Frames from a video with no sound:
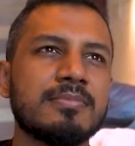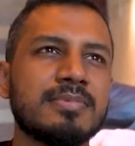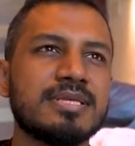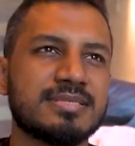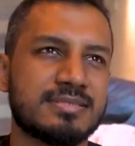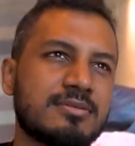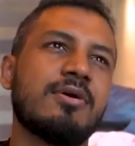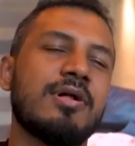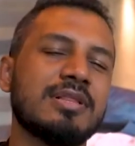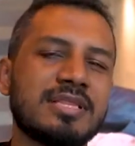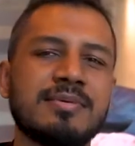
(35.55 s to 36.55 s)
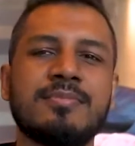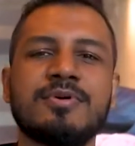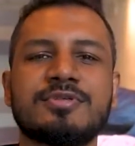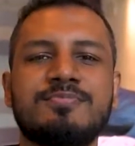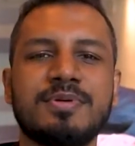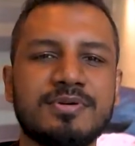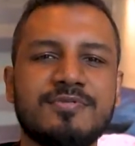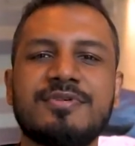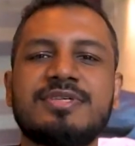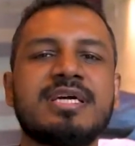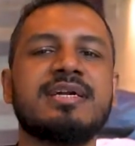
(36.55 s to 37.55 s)
it's called the most
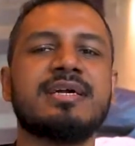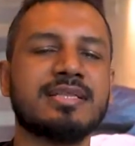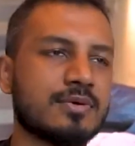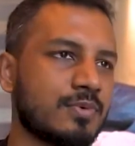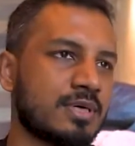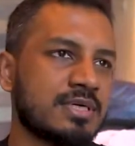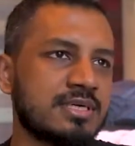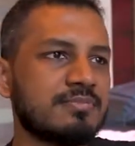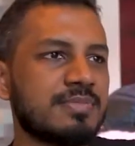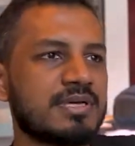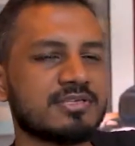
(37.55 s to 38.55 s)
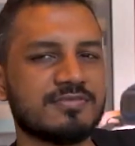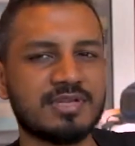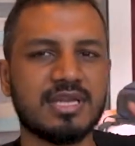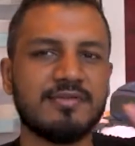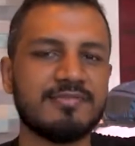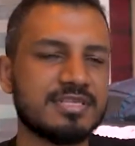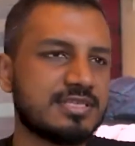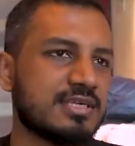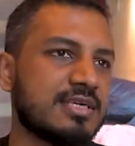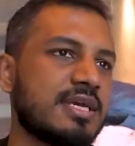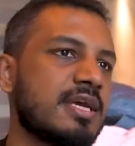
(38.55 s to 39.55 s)
beautiful train ride in the world because of the lovely
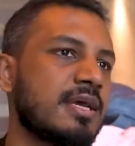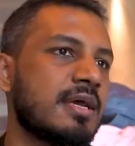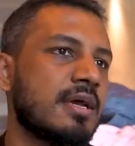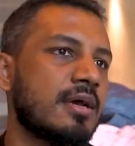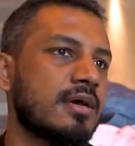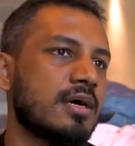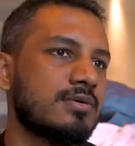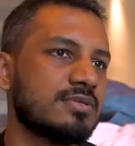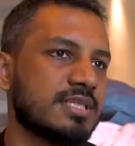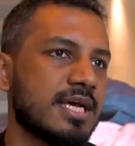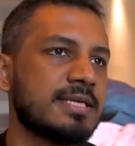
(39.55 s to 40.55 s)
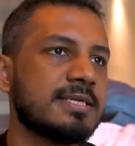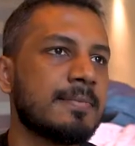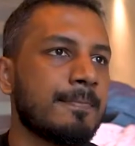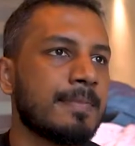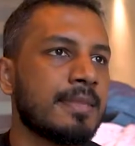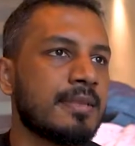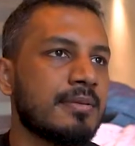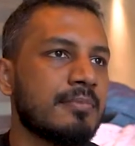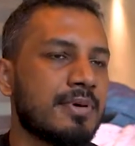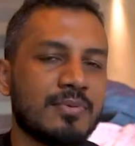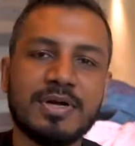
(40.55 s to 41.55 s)
scenery outside.
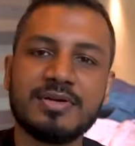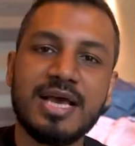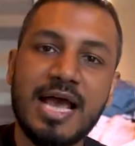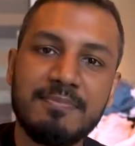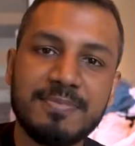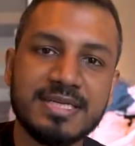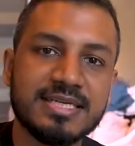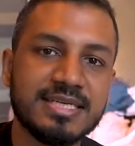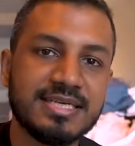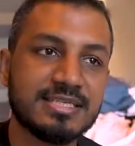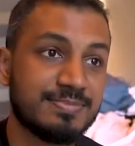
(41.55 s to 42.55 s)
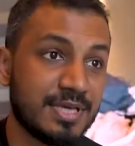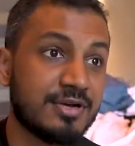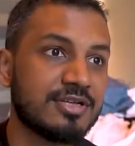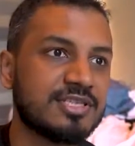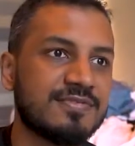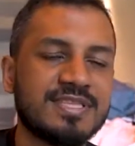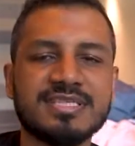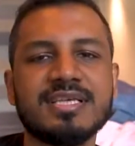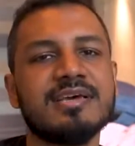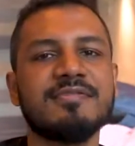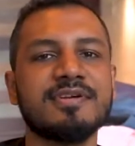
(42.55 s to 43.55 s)
But what happened is, because of this
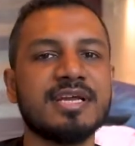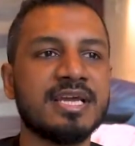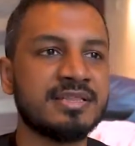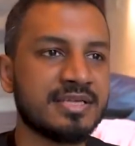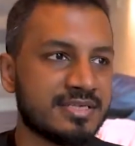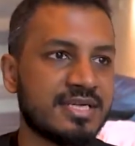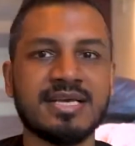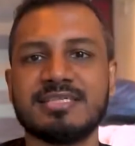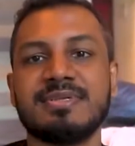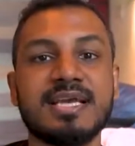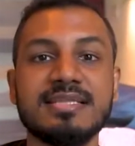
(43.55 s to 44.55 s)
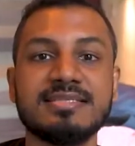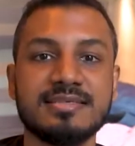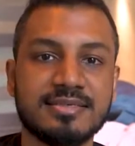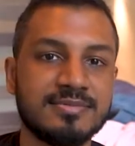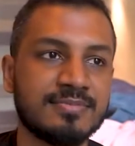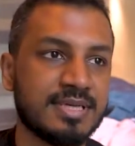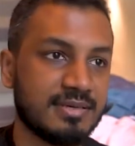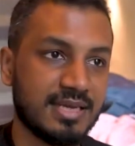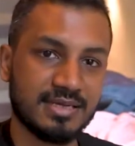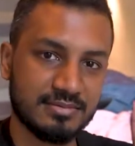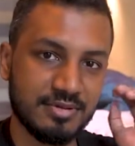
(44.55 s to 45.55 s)
heavy rain, the train has been cancelled, and
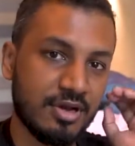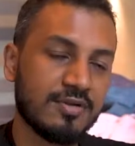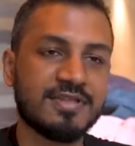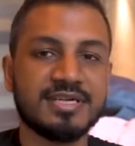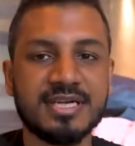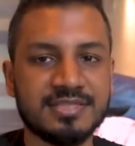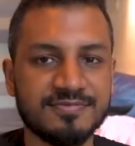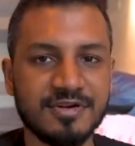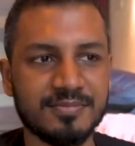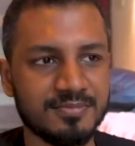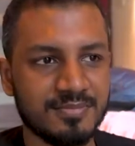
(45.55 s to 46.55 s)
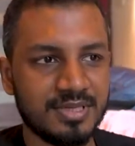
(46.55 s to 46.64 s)
like all of the trains from